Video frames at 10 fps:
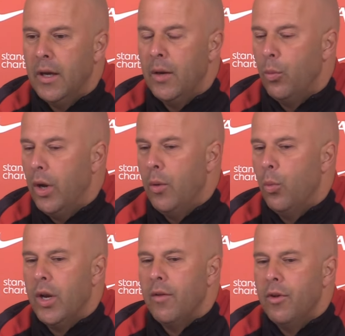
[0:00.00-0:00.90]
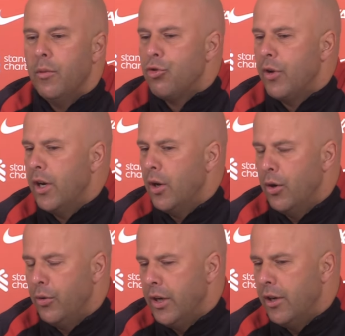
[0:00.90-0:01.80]
and and one of them, Trey
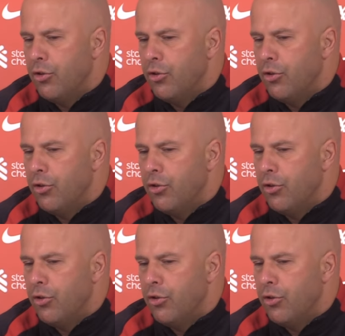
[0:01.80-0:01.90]
Nyoni,